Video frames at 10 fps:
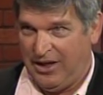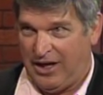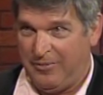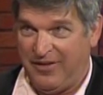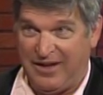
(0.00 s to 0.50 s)
I
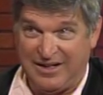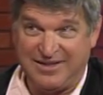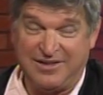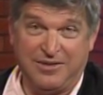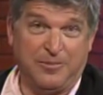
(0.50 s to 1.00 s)
mean, that's
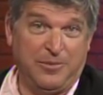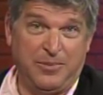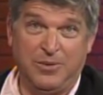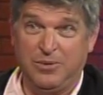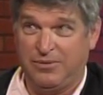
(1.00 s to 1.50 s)
going to be
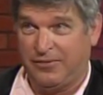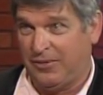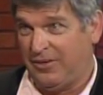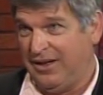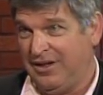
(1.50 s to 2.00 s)

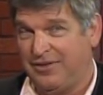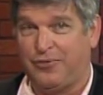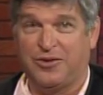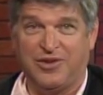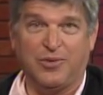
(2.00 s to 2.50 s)
beautiful, and of
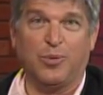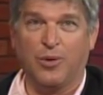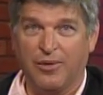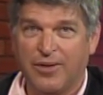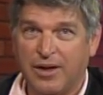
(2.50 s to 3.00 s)
course it's
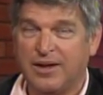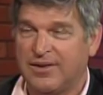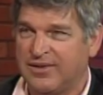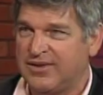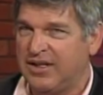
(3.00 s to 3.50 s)
worthy. It's
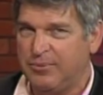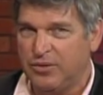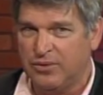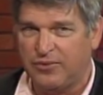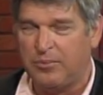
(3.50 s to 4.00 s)
a city
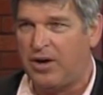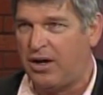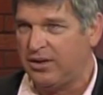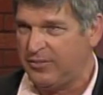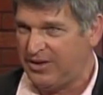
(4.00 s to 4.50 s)
beautiful
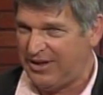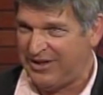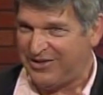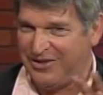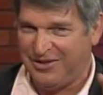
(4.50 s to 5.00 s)
monument. It
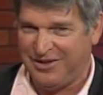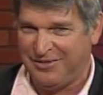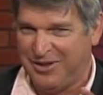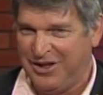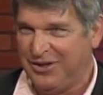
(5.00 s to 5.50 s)
has the
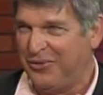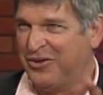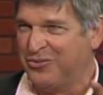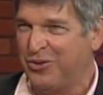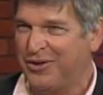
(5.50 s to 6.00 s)
the
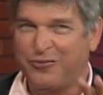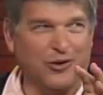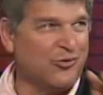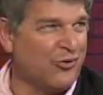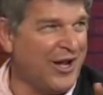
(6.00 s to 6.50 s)
wonderful
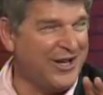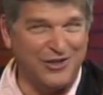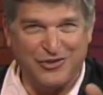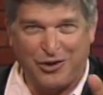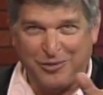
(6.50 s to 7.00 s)
granite
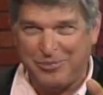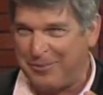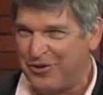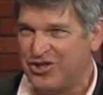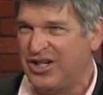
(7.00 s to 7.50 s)
salt and
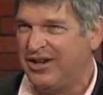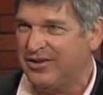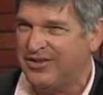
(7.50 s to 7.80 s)
pepper shakers.